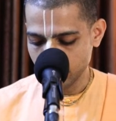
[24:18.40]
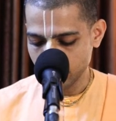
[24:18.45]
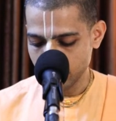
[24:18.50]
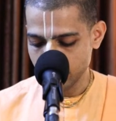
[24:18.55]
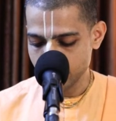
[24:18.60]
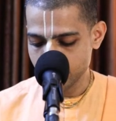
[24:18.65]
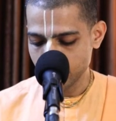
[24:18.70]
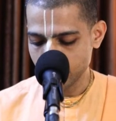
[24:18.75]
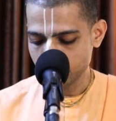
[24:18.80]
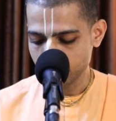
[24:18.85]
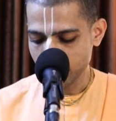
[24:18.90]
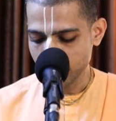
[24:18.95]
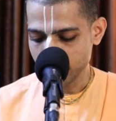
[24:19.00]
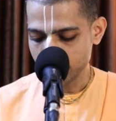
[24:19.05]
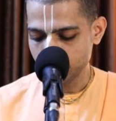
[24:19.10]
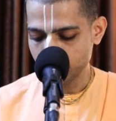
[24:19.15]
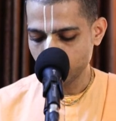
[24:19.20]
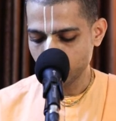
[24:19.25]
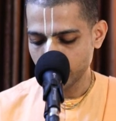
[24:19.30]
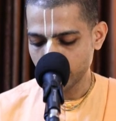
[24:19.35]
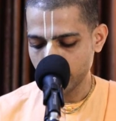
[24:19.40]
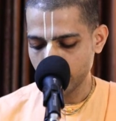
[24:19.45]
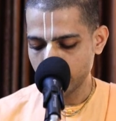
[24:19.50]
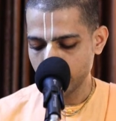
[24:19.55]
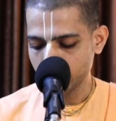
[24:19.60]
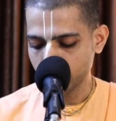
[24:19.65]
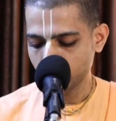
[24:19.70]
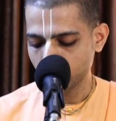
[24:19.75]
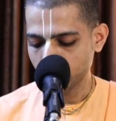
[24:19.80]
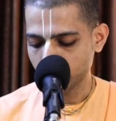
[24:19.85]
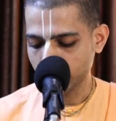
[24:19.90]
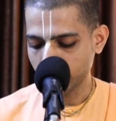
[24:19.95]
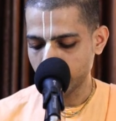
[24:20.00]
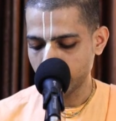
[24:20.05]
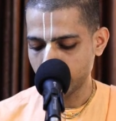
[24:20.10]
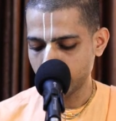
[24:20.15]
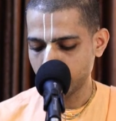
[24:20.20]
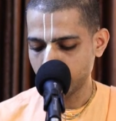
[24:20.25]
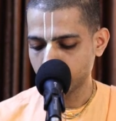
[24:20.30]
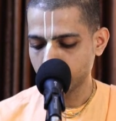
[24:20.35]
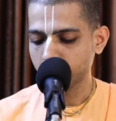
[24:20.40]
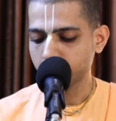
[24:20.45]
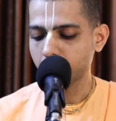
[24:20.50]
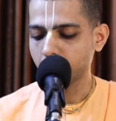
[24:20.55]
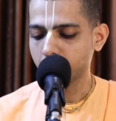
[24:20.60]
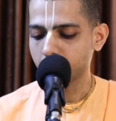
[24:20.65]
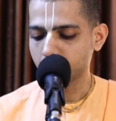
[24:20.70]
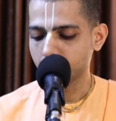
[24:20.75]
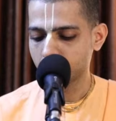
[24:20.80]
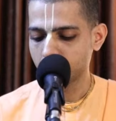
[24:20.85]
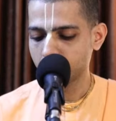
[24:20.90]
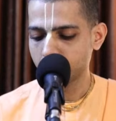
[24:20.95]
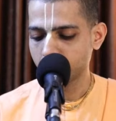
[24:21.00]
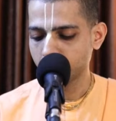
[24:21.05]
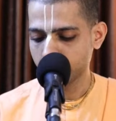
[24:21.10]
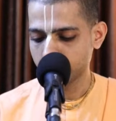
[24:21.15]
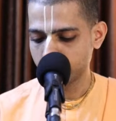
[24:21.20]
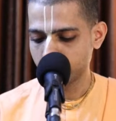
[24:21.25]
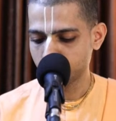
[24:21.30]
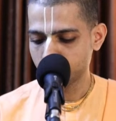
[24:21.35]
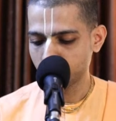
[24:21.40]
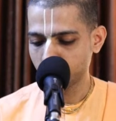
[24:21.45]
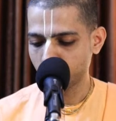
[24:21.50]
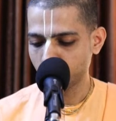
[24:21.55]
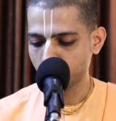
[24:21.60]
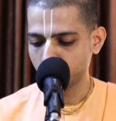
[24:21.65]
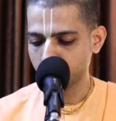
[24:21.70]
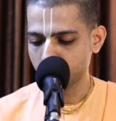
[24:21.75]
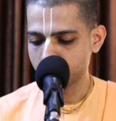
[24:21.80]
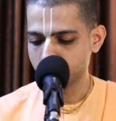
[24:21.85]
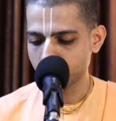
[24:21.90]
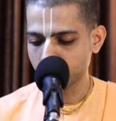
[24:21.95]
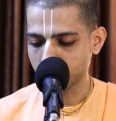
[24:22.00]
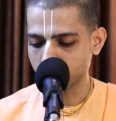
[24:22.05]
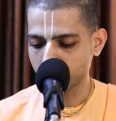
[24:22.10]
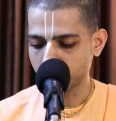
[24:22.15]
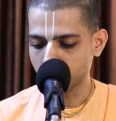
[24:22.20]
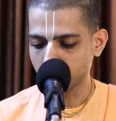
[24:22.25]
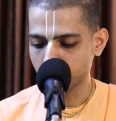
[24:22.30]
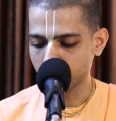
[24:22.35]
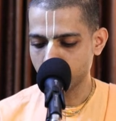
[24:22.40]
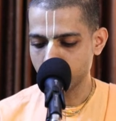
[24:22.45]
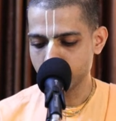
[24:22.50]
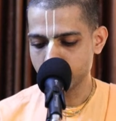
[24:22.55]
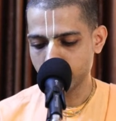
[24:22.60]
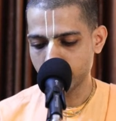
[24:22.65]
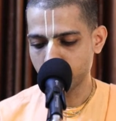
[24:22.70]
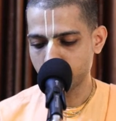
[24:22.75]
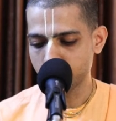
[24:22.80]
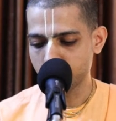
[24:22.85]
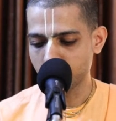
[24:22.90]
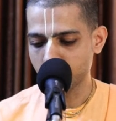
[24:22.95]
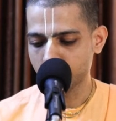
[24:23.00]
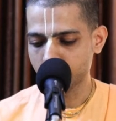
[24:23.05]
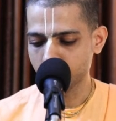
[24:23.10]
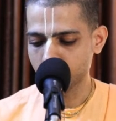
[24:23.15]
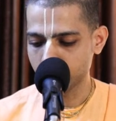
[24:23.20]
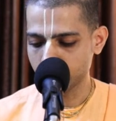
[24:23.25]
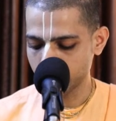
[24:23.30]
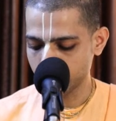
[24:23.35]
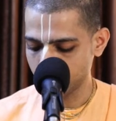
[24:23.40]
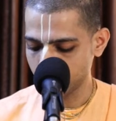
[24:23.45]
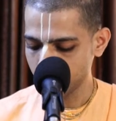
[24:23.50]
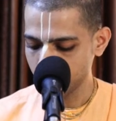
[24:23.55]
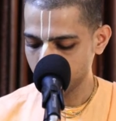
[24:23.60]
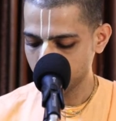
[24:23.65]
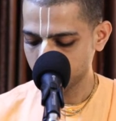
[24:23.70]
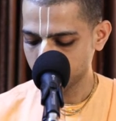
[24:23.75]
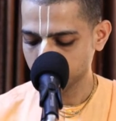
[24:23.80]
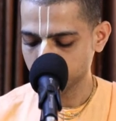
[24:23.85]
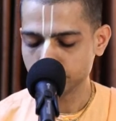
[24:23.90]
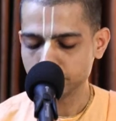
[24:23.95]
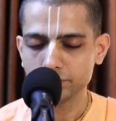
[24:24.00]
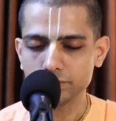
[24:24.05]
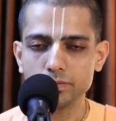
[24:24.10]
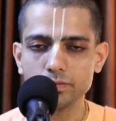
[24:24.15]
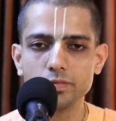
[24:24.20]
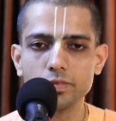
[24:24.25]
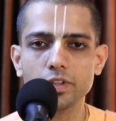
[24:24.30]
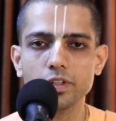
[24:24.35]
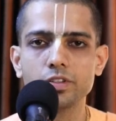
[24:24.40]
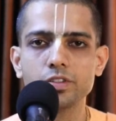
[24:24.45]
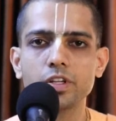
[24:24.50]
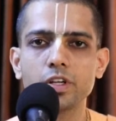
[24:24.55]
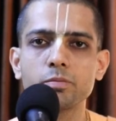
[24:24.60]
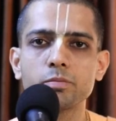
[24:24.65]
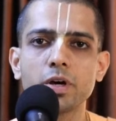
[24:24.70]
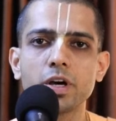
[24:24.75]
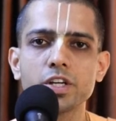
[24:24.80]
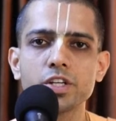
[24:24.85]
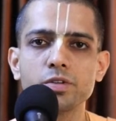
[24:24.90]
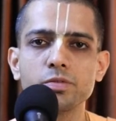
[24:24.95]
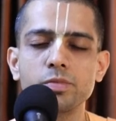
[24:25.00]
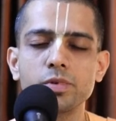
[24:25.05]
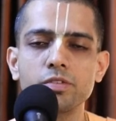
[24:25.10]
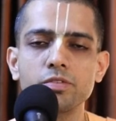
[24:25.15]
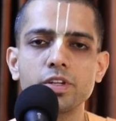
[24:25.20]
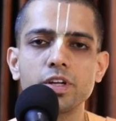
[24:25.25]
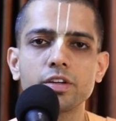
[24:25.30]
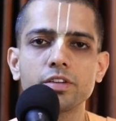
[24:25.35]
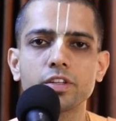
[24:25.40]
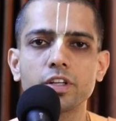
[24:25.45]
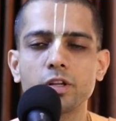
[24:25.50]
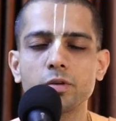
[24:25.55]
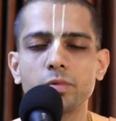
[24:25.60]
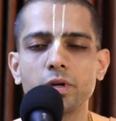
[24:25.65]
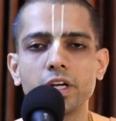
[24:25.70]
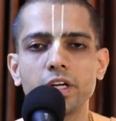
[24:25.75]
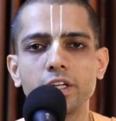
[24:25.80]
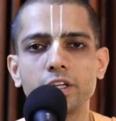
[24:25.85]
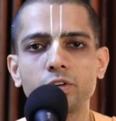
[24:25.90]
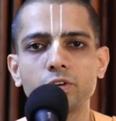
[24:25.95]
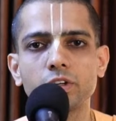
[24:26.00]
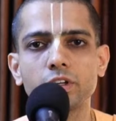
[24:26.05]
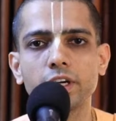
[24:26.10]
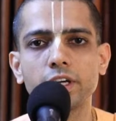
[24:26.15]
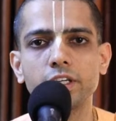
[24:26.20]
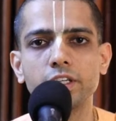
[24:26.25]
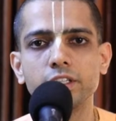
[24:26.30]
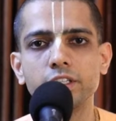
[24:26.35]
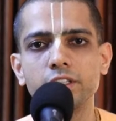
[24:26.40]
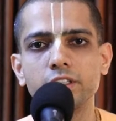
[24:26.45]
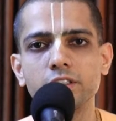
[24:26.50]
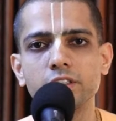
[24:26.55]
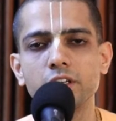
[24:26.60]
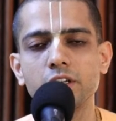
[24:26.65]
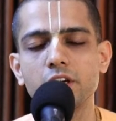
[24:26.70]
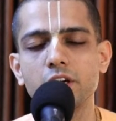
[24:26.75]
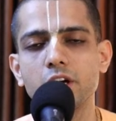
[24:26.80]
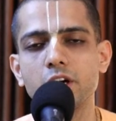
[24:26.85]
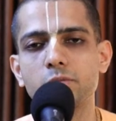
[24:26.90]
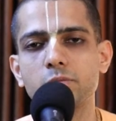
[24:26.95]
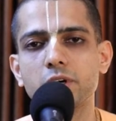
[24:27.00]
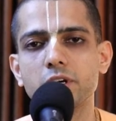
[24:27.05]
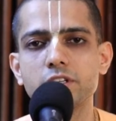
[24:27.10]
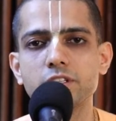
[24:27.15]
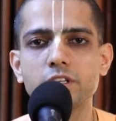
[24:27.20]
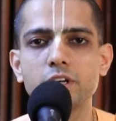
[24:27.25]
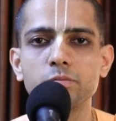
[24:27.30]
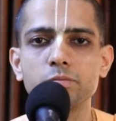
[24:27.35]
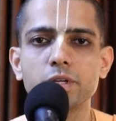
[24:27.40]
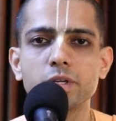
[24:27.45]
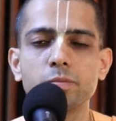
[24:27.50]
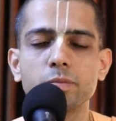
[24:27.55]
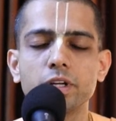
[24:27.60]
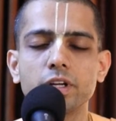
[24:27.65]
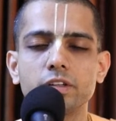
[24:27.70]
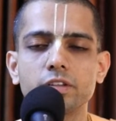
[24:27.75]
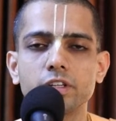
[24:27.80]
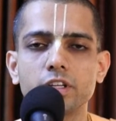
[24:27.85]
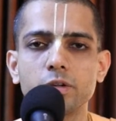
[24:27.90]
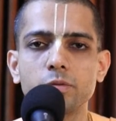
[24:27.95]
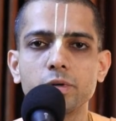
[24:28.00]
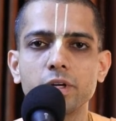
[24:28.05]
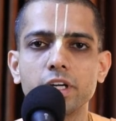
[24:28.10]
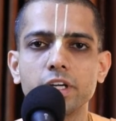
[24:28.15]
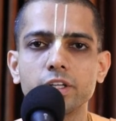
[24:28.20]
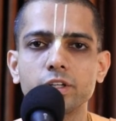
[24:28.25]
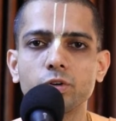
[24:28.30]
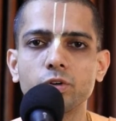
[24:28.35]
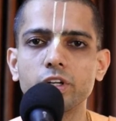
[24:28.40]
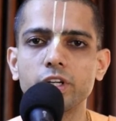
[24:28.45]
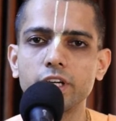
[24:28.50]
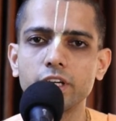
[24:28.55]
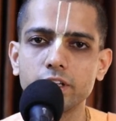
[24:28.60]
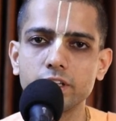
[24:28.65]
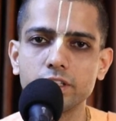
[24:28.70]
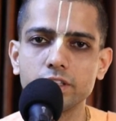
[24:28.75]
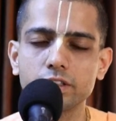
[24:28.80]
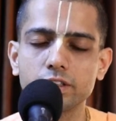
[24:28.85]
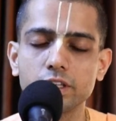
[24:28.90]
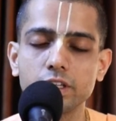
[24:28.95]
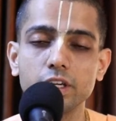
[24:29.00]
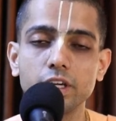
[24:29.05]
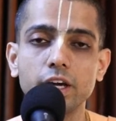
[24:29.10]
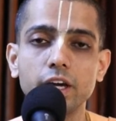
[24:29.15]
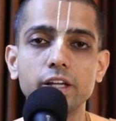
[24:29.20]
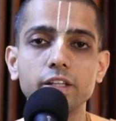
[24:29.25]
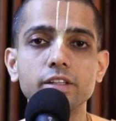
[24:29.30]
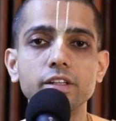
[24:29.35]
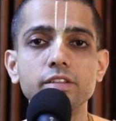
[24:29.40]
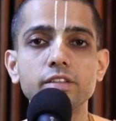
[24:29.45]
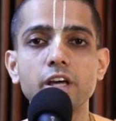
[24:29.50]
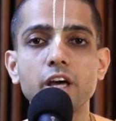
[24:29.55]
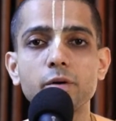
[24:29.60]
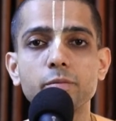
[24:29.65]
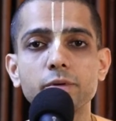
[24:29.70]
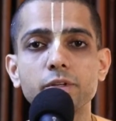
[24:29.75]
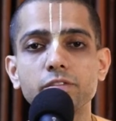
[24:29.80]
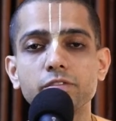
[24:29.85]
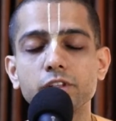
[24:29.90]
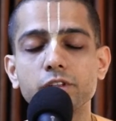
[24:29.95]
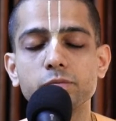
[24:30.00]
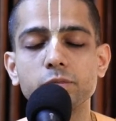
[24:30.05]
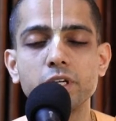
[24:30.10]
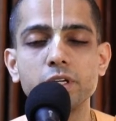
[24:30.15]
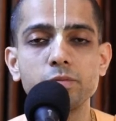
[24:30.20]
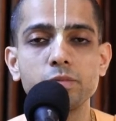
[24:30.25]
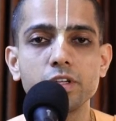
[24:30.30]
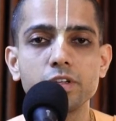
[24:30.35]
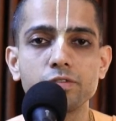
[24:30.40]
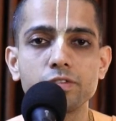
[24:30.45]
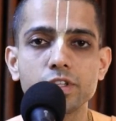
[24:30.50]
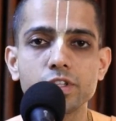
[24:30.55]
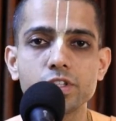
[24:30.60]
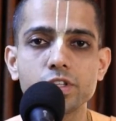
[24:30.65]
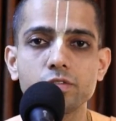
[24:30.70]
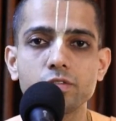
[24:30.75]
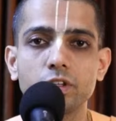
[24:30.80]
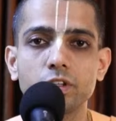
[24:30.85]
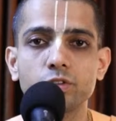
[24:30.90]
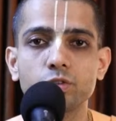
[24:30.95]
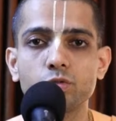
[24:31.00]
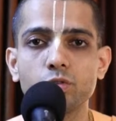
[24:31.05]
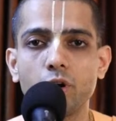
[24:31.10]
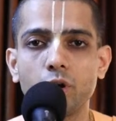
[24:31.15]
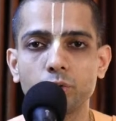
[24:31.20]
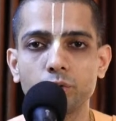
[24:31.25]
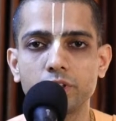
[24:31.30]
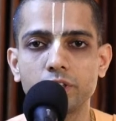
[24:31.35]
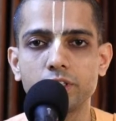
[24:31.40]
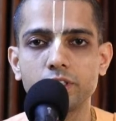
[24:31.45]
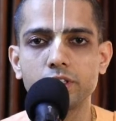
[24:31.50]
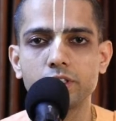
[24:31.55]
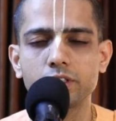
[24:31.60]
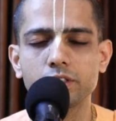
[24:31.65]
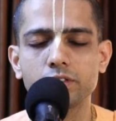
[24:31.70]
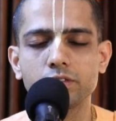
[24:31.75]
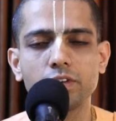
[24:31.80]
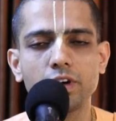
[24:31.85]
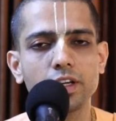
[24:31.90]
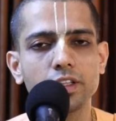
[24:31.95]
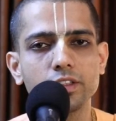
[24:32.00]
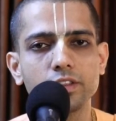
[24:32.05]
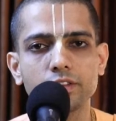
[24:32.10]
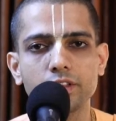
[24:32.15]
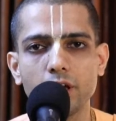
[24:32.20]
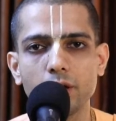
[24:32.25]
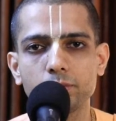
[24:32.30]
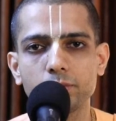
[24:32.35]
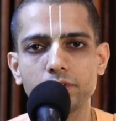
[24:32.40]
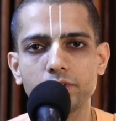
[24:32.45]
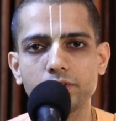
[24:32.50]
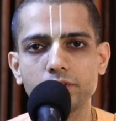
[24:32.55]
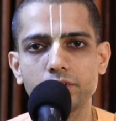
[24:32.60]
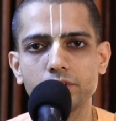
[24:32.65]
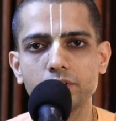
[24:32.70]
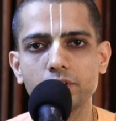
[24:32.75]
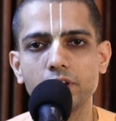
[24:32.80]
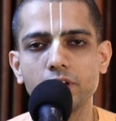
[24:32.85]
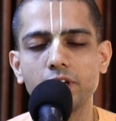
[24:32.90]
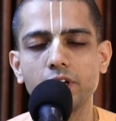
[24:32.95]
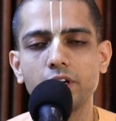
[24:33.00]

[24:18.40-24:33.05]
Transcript: Is Janmashtami on 18th or 19th? I answered this, I think, before this technical glitch. Let me answer again. Janmashtami, we are celebrating on 19th, but some people are celebrating on 18th. And this happens with many, many festivals throughout the years. Why this happens?